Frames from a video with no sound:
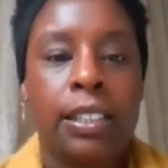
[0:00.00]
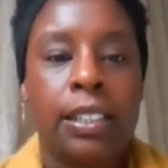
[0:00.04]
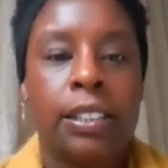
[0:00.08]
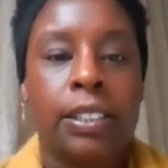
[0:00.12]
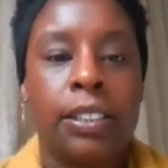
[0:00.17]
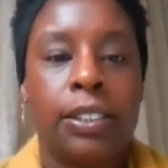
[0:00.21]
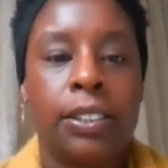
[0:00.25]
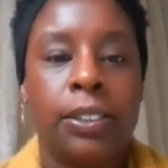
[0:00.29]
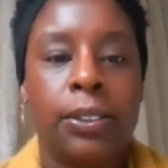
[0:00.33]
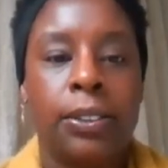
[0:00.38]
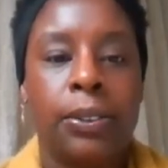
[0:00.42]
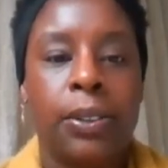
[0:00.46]

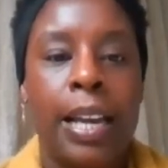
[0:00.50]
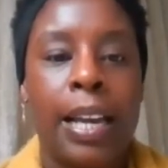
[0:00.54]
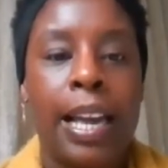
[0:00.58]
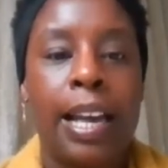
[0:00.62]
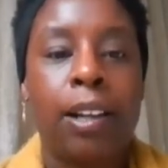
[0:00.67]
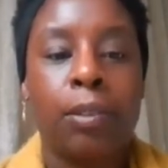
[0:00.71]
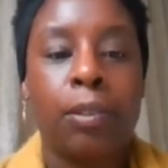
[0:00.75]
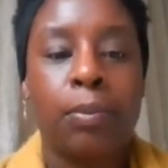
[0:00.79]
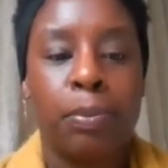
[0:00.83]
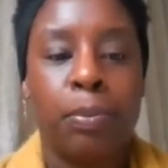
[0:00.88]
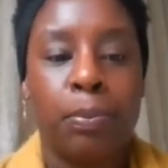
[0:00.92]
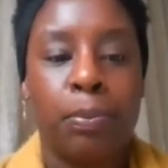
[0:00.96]
to
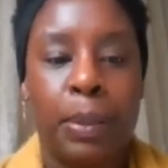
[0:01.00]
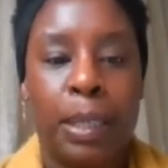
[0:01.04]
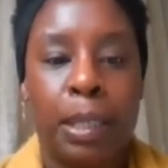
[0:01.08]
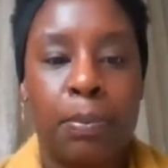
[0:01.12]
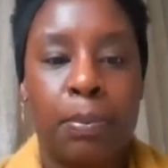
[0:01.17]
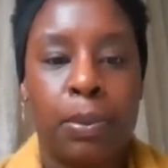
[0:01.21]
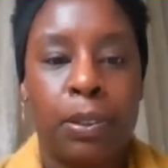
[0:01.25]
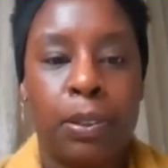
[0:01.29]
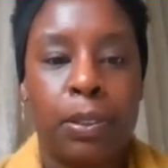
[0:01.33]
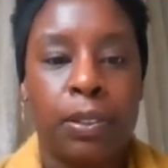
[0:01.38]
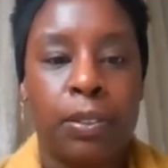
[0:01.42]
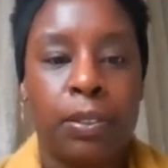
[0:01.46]
help
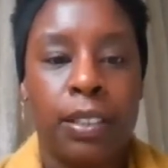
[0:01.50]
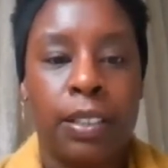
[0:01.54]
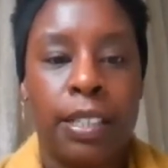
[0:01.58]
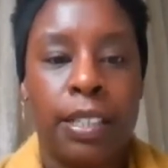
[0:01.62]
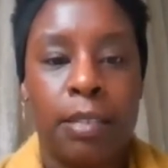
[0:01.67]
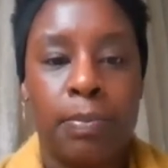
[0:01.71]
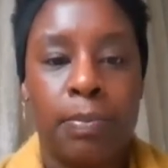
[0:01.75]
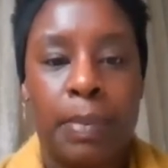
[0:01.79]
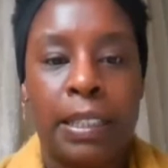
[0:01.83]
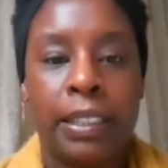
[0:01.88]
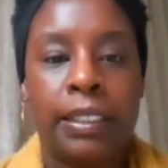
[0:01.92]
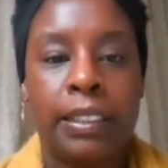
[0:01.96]
people,
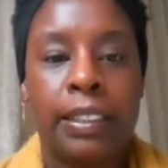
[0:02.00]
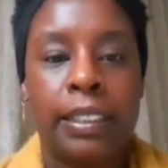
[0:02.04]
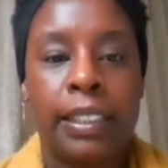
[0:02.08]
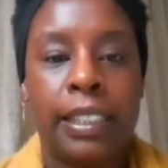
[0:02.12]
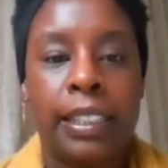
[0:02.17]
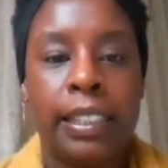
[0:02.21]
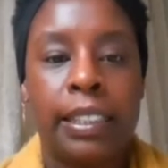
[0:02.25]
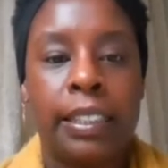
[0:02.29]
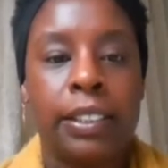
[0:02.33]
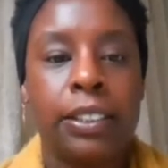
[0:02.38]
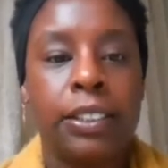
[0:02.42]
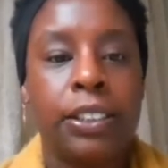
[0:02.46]

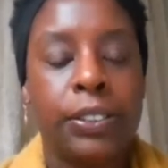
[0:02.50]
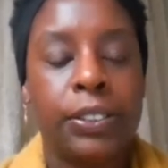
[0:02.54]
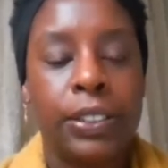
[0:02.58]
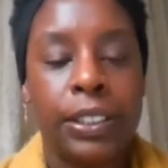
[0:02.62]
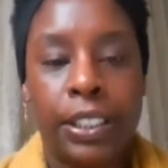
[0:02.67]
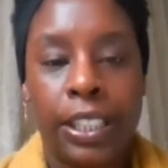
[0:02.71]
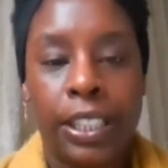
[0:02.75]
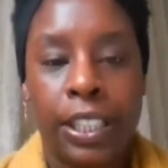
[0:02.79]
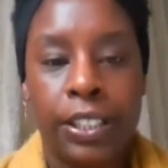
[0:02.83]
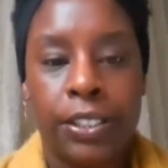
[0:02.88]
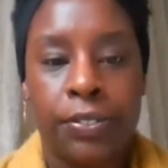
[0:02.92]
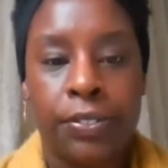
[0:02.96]
especially during
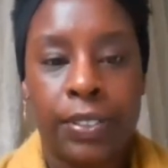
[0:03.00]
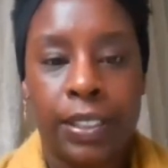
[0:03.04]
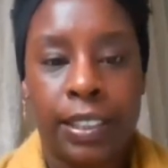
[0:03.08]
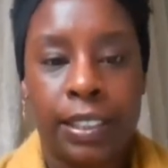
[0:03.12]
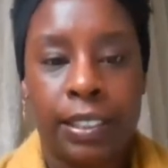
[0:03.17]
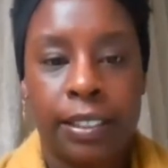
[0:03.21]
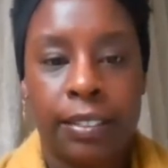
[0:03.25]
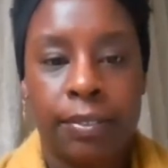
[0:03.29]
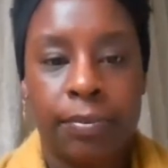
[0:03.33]
COVID